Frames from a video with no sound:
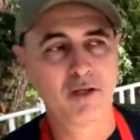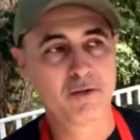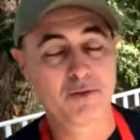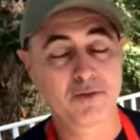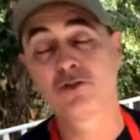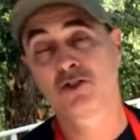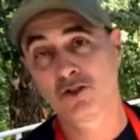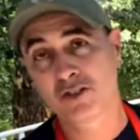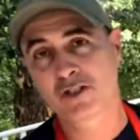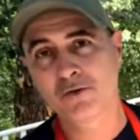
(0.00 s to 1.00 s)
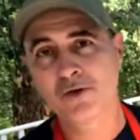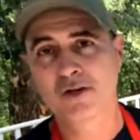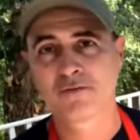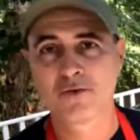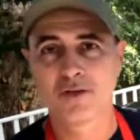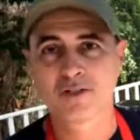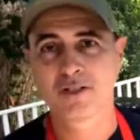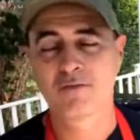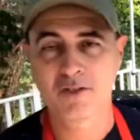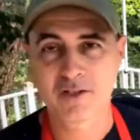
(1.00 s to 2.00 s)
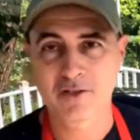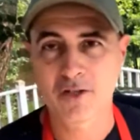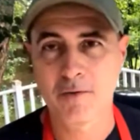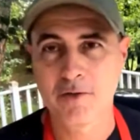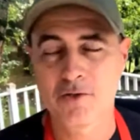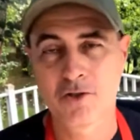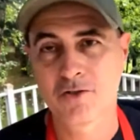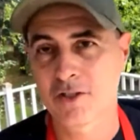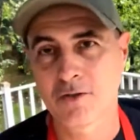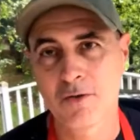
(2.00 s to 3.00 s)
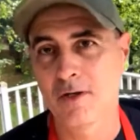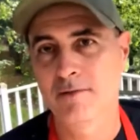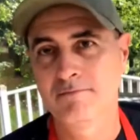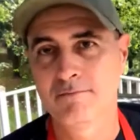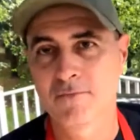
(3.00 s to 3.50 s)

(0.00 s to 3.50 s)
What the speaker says: It was New Jersey corn, of course. And once you start with New Jersey corn,